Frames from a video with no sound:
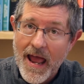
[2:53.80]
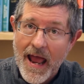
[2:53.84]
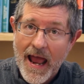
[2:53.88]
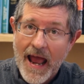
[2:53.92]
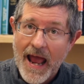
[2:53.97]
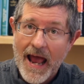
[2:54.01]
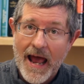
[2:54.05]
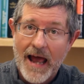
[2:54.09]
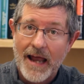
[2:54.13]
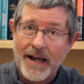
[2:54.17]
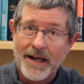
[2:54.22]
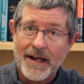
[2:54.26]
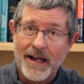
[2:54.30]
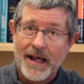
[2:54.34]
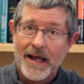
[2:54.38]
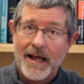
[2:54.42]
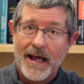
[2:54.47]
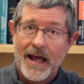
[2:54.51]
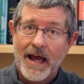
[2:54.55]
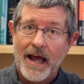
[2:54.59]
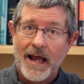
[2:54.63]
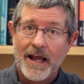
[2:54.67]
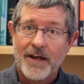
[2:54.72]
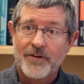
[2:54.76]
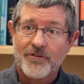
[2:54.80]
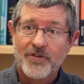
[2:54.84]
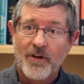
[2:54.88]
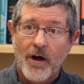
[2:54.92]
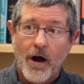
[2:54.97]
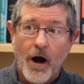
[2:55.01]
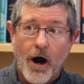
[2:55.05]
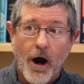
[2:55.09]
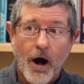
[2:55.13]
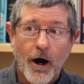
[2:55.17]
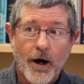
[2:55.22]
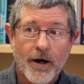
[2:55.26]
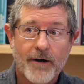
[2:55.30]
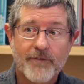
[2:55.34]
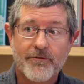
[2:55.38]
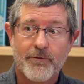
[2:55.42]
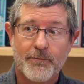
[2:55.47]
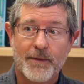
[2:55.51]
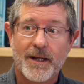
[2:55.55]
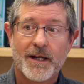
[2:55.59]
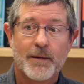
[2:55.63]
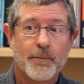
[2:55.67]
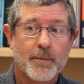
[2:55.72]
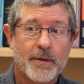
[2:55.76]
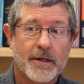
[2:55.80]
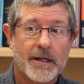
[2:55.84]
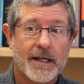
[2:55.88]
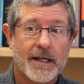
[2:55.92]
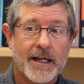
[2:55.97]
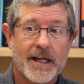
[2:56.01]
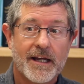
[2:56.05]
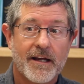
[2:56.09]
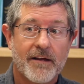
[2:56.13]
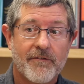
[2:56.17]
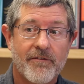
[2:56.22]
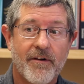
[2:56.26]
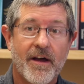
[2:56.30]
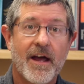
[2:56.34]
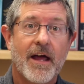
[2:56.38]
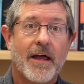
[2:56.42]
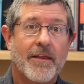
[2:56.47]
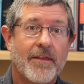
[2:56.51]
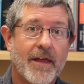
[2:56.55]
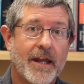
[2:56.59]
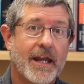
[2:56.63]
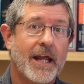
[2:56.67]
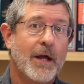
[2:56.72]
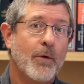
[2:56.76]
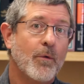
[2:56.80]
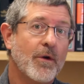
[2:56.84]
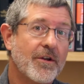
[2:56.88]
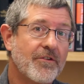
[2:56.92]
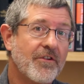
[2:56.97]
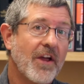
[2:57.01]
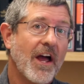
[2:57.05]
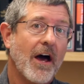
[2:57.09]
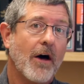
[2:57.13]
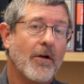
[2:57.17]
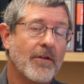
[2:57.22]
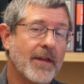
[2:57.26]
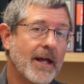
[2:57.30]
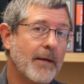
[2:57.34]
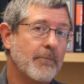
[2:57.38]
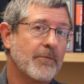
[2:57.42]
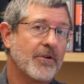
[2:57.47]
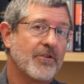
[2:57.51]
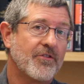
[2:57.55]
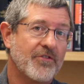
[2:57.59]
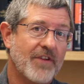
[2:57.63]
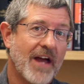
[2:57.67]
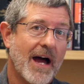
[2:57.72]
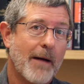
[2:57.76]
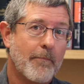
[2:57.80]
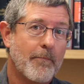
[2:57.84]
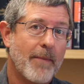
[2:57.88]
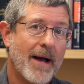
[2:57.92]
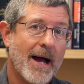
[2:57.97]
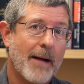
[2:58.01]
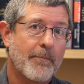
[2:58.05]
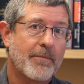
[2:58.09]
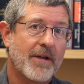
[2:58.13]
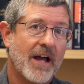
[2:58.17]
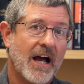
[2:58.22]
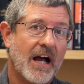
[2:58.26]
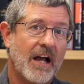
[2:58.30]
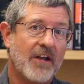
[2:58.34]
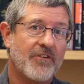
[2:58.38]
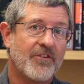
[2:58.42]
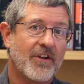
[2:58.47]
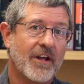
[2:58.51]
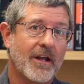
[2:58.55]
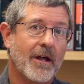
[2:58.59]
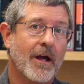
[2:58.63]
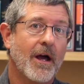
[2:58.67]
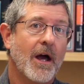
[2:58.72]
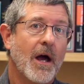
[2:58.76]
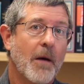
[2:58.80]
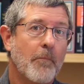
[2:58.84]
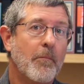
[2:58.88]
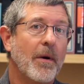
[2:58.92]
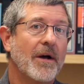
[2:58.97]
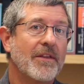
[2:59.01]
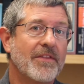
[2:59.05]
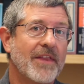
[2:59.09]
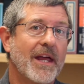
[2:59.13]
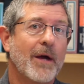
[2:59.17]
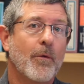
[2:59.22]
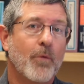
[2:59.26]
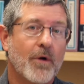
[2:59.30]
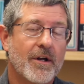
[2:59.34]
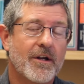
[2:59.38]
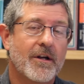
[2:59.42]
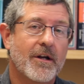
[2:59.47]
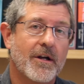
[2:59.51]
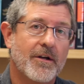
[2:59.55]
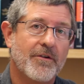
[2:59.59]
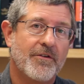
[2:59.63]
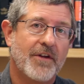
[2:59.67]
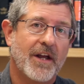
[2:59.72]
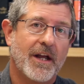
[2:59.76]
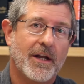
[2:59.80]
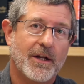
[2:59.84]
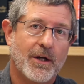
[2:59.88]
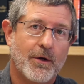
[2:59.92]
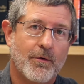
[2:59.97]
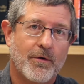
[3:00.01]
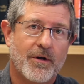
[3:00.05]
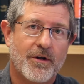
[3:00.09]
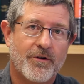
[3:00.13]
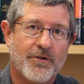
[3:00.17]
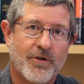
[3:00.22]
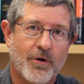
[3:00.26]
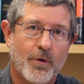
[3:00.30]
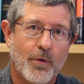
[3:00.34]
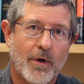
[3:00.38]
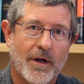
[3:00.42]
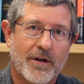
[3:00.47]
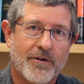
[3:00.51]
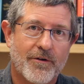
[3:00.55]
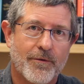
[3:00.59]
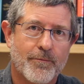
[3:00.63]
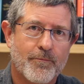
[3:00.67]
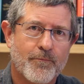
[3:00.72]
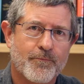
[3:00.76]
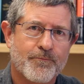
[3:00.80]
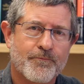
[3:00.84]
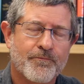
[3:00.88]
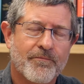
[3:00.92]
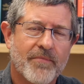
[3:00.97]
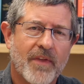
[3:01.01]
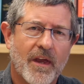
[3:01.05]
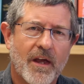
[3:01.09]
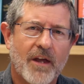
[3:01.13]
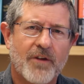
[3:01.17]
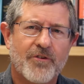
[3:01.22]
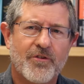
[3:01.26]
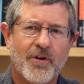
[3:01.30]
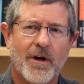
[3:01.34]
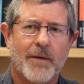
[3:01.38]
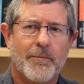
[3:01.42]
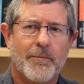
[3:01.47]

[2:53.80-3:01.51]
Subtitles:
And it's hard for me to believe that he would tell them to stop baptizing, but they would continue to do it. And so I